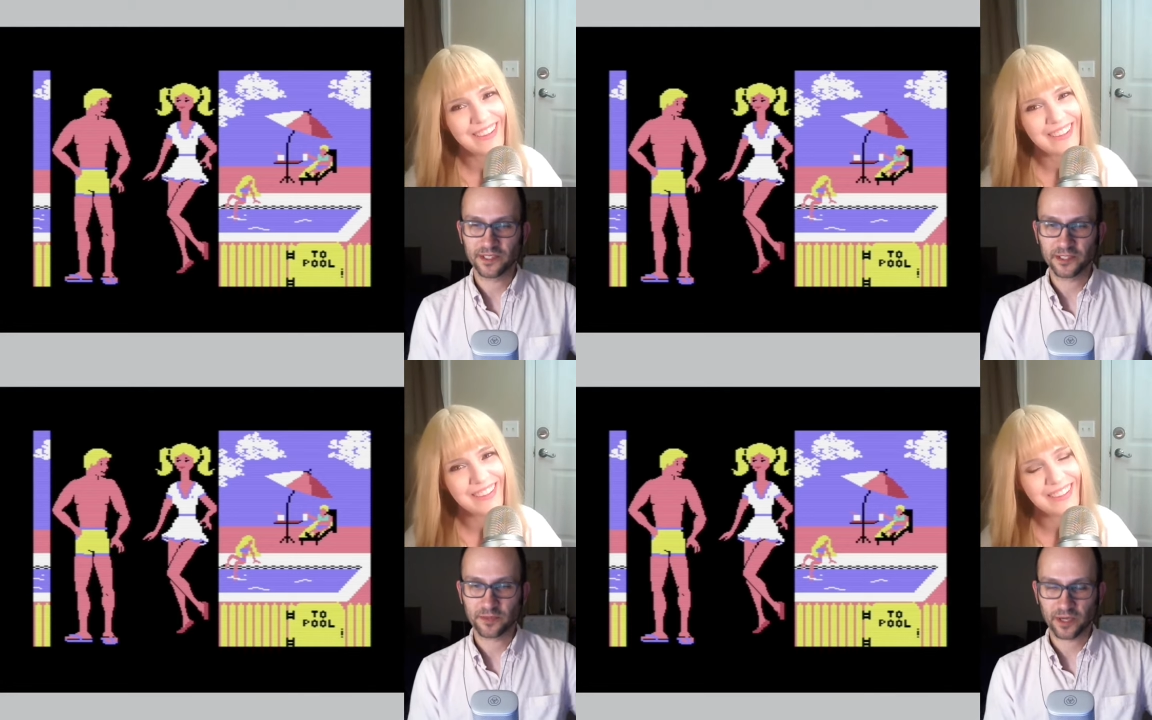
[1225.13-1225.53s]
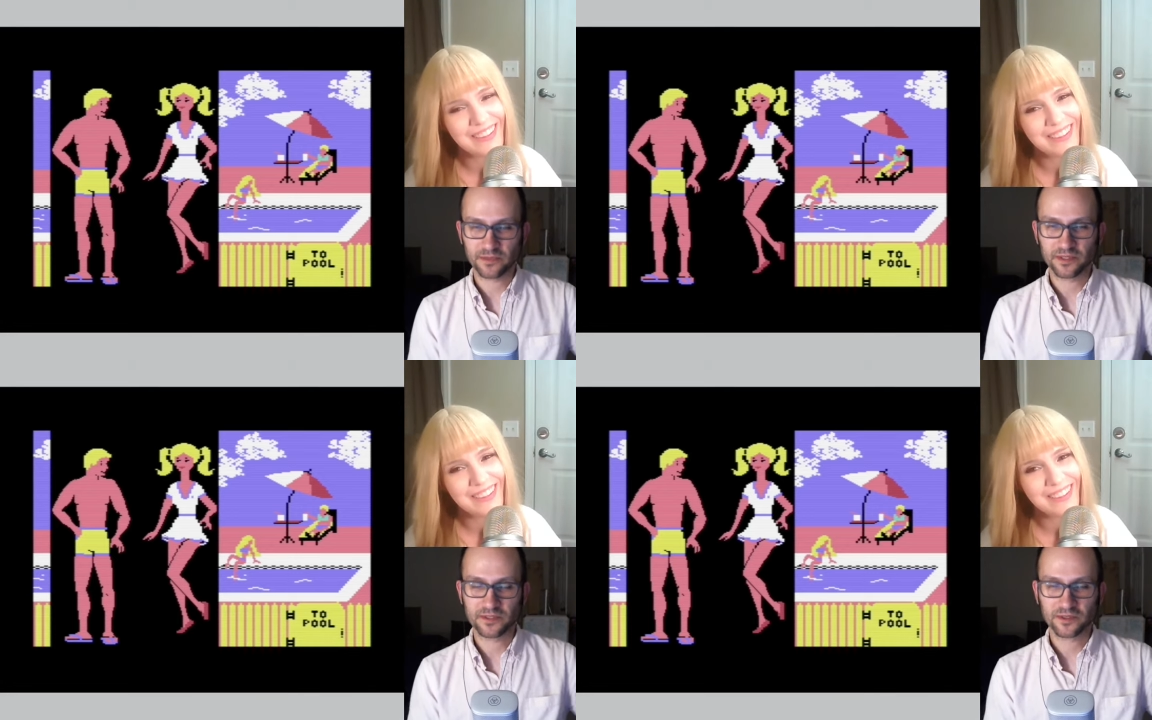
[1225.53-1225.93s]
Speaker 1: in a
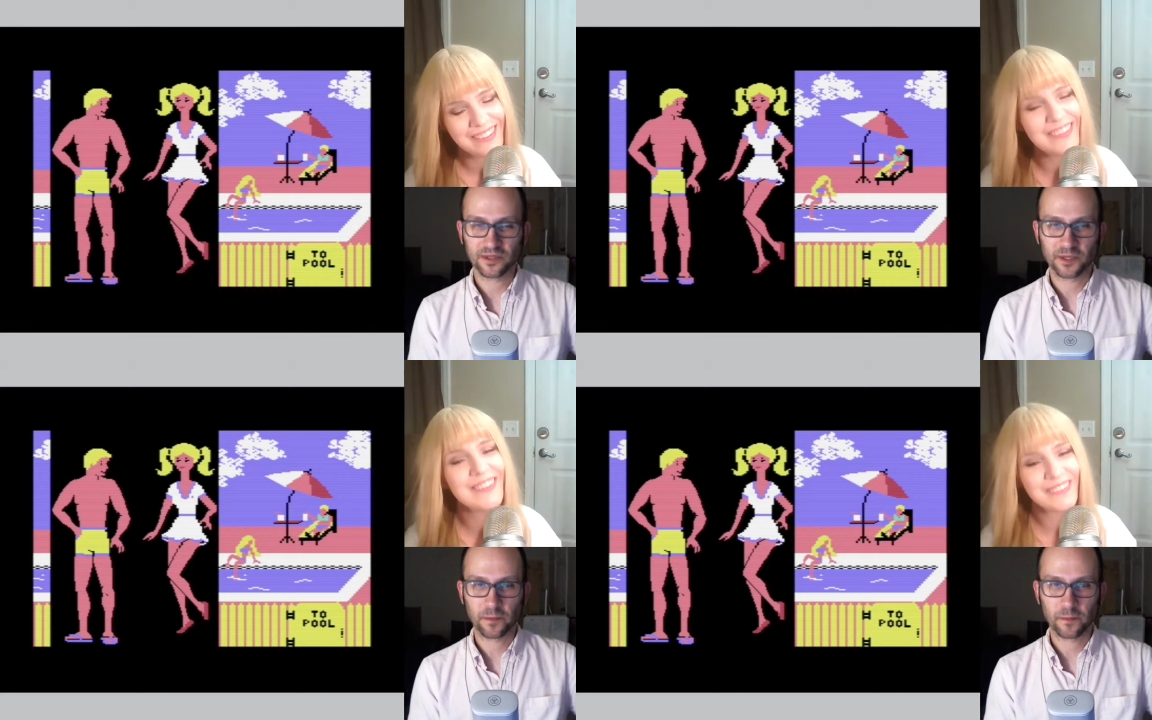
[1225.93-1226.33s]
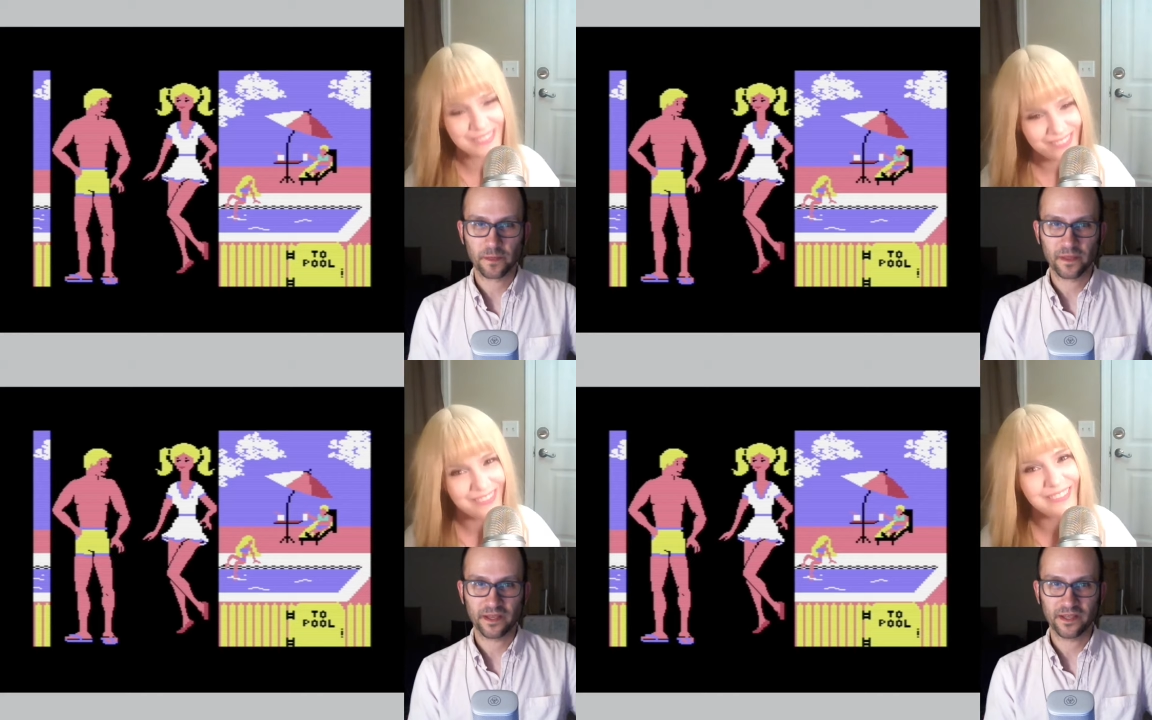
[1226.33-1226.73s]
department store
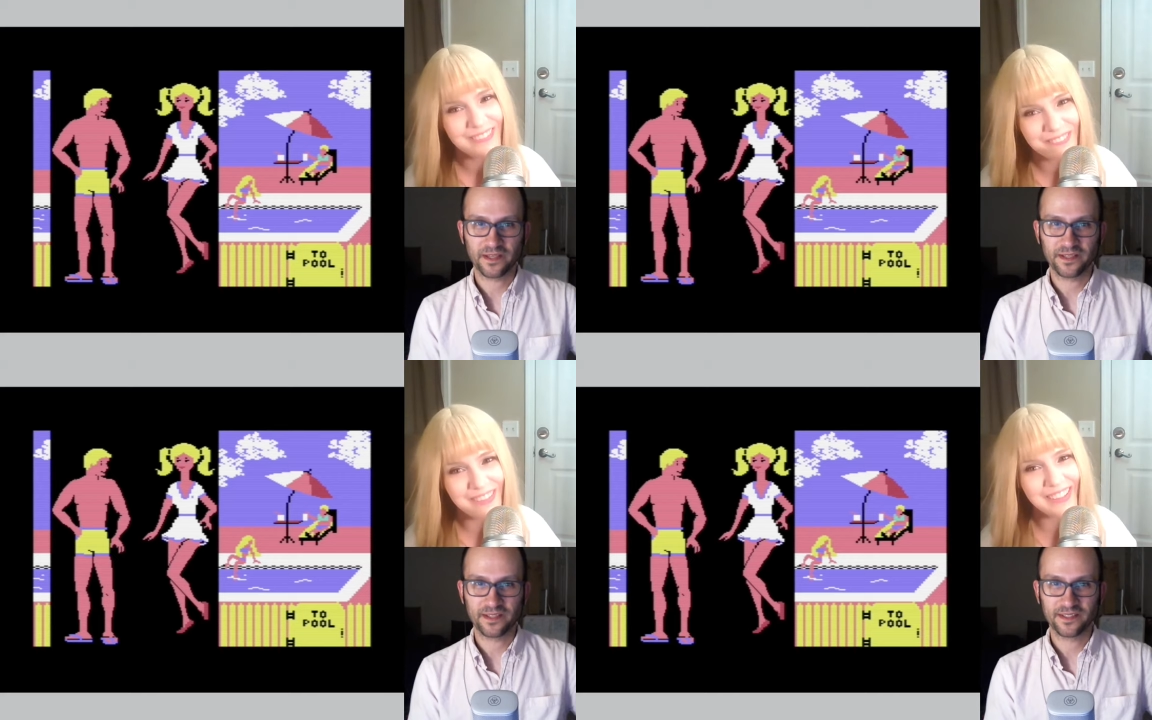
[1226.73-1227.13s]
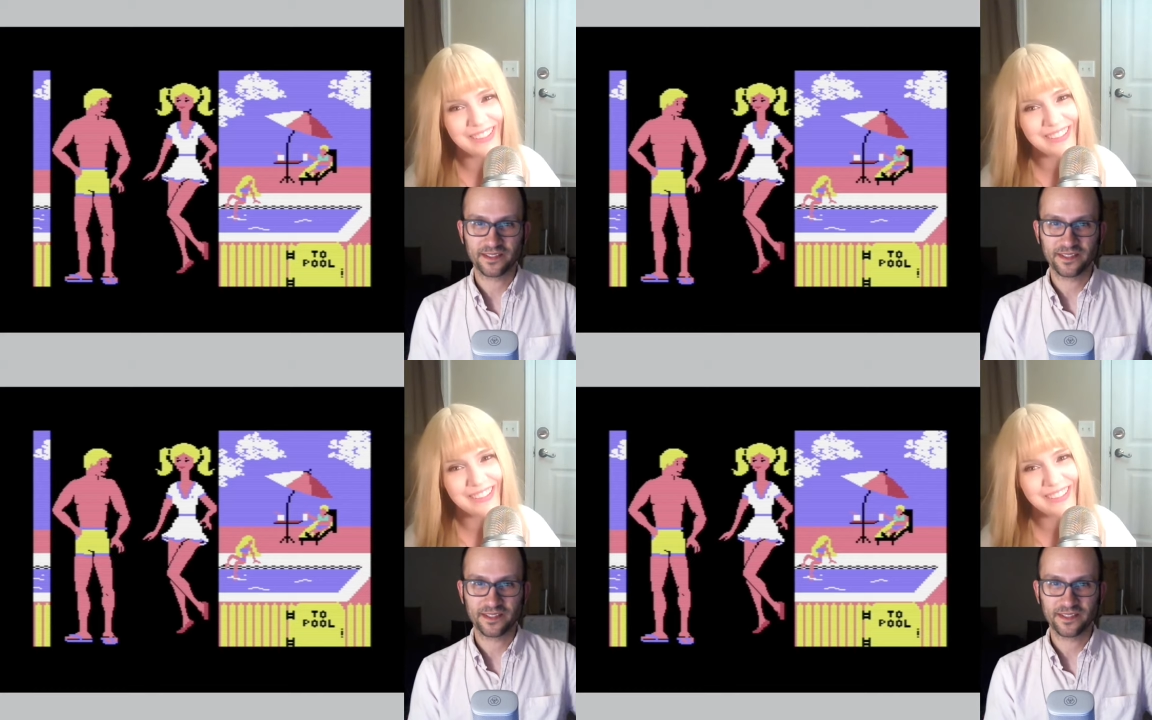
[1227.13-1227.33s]
in right.